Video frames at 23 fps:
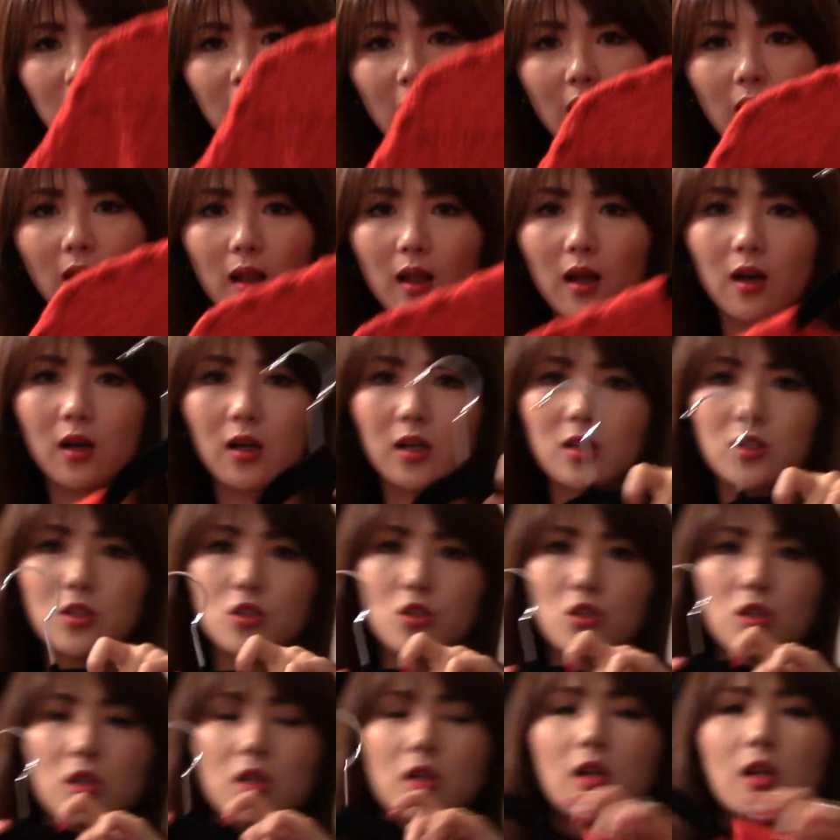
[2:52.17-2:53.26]
not
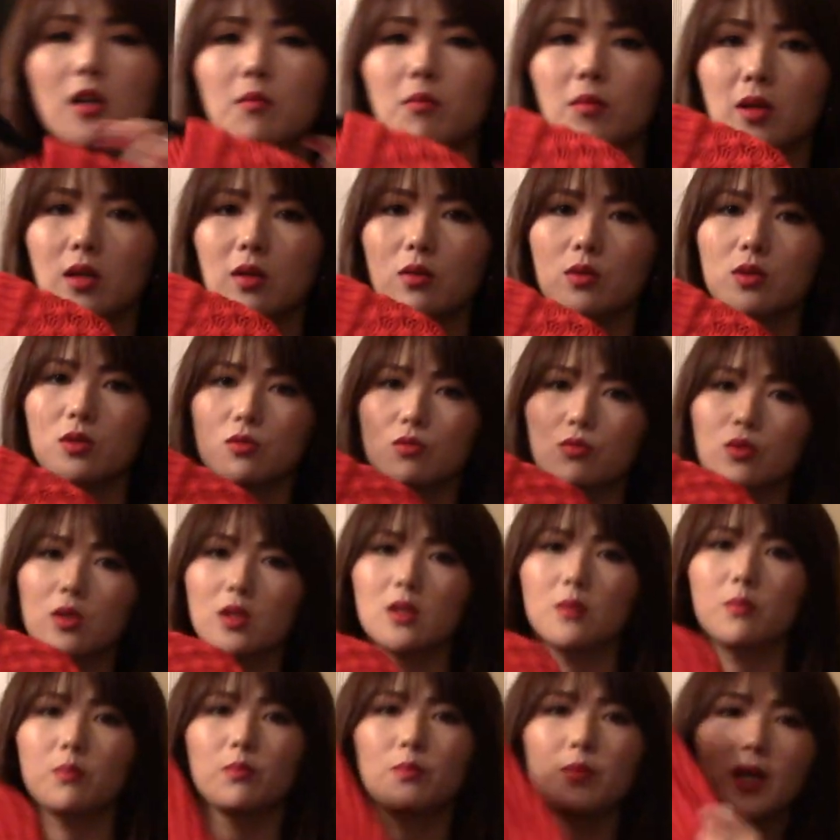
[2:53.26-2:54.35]
large, but it was
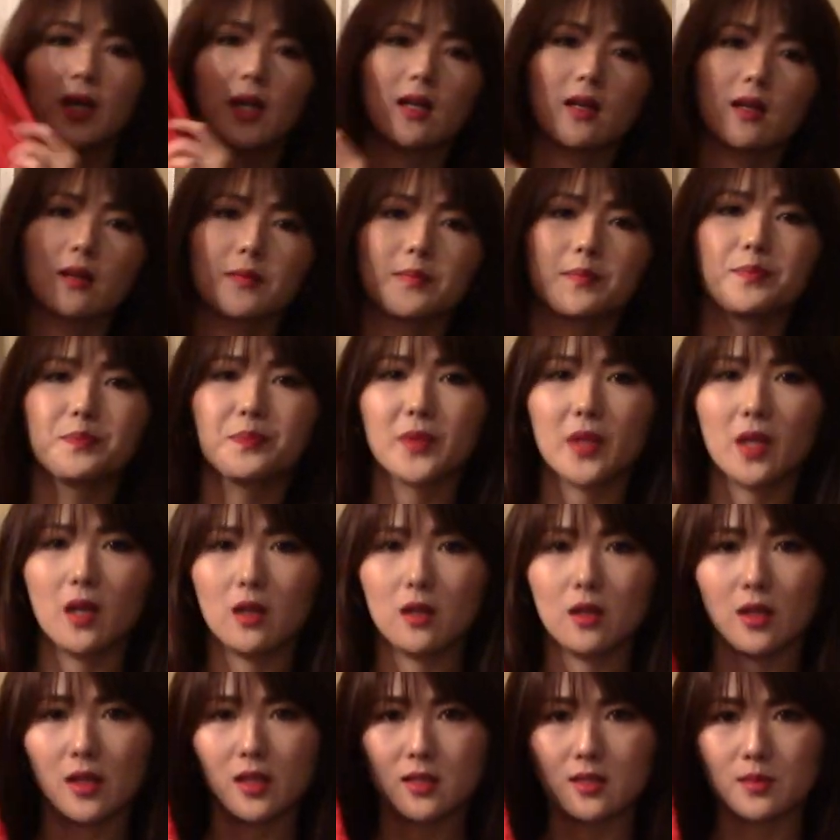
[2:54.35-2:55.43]
really big.
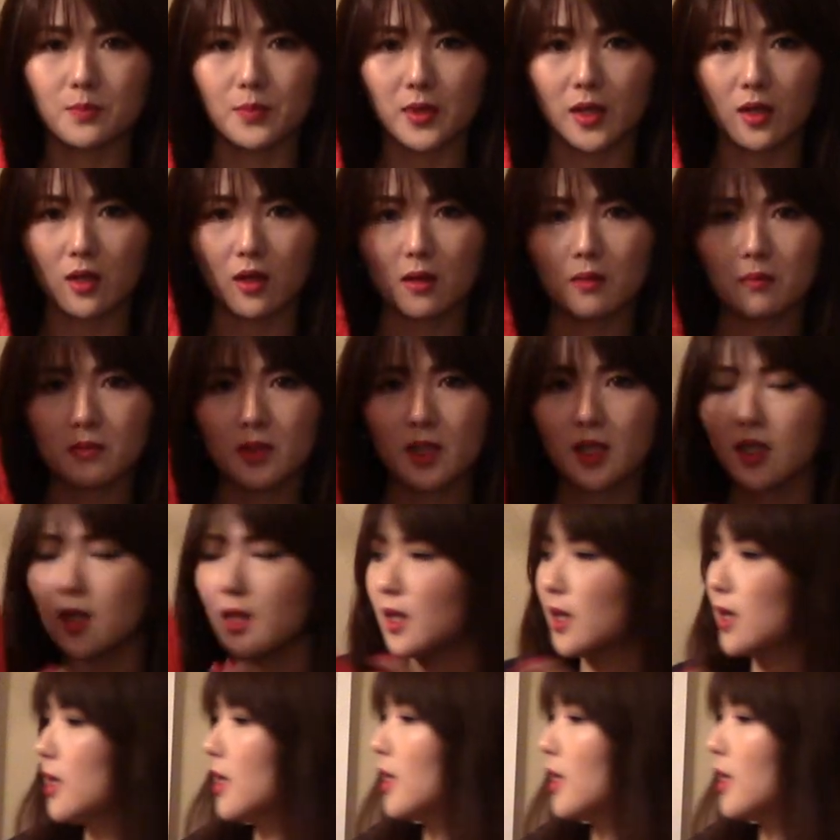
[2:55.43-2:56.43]
It's big on me.